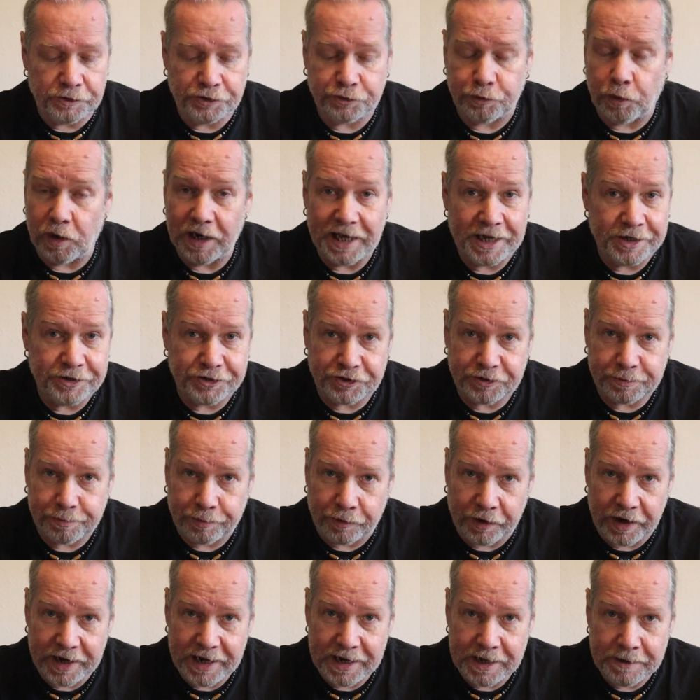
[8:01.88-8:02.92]
Swallowhead
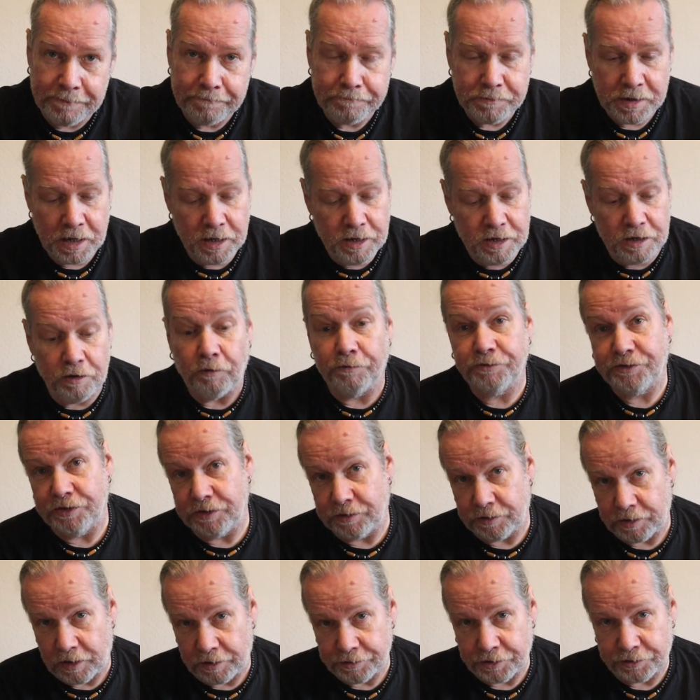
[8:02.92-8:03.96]
Spring,
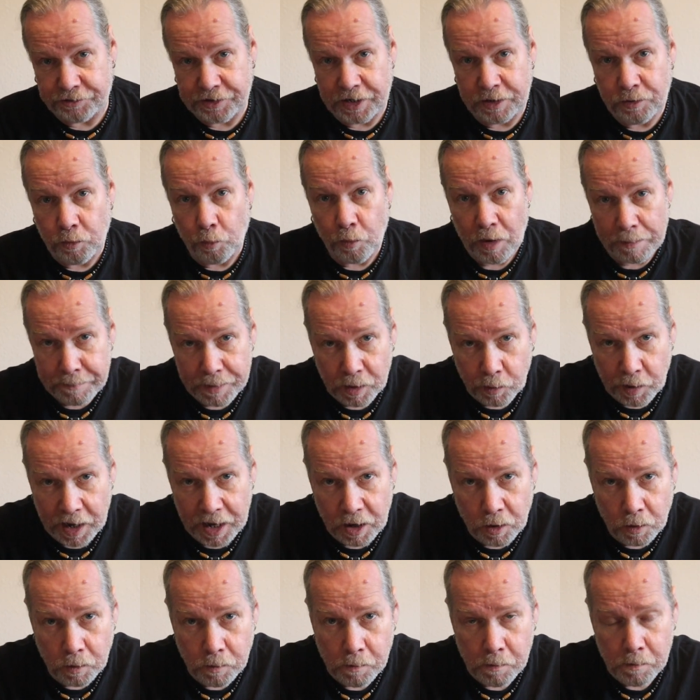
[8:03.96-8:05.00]
obviously, as I said, Windmill
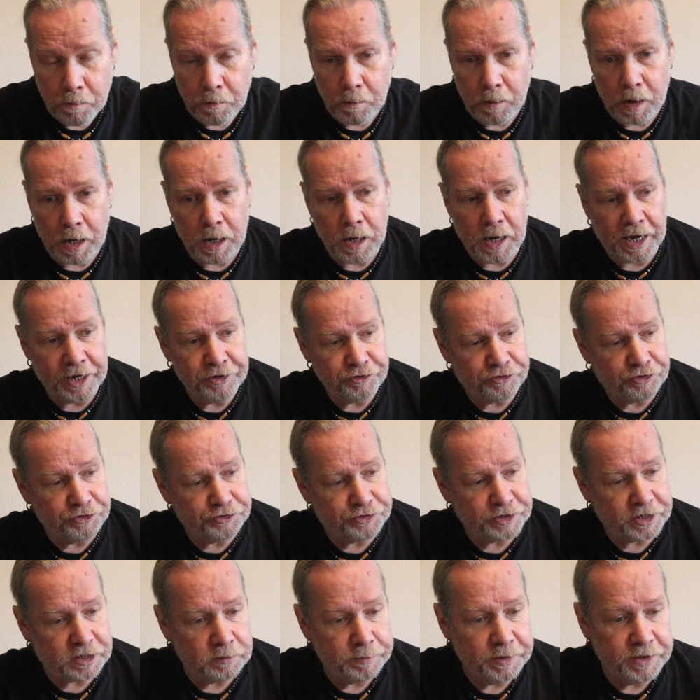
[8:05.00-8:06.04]
Hill. Ancient
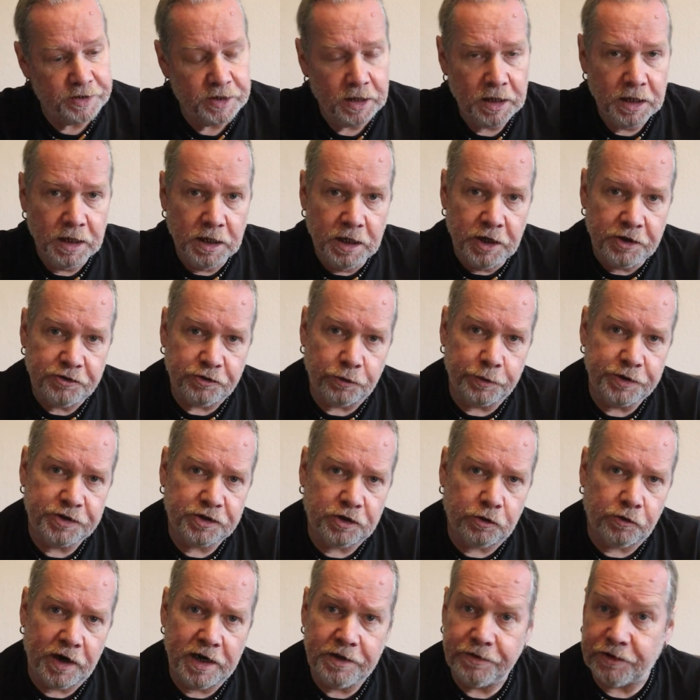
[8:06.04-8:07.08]
settlement. It's always
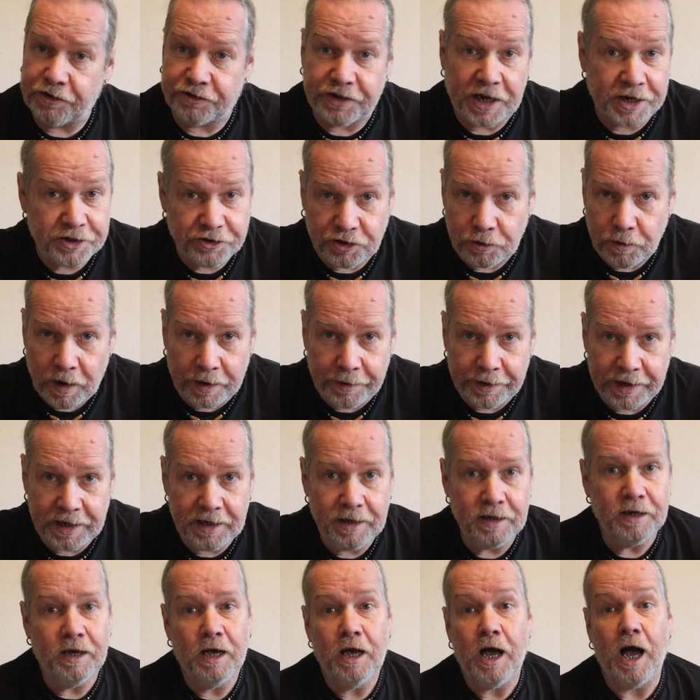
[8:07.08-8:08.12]
great. The
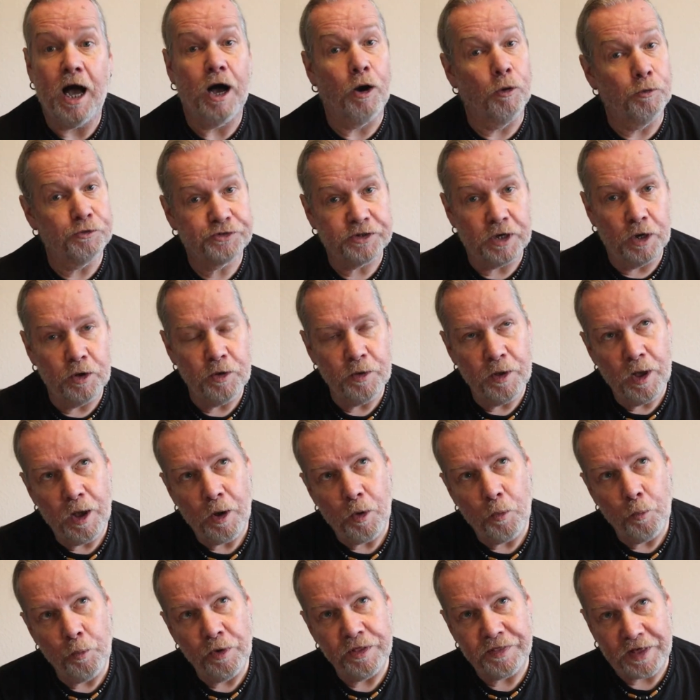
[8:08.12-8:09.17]
sanctuary, also
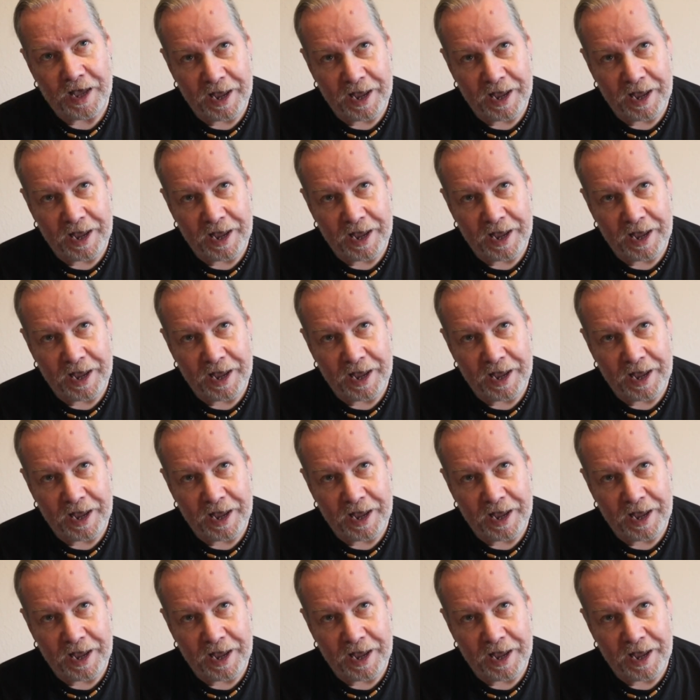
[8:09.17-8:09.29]
with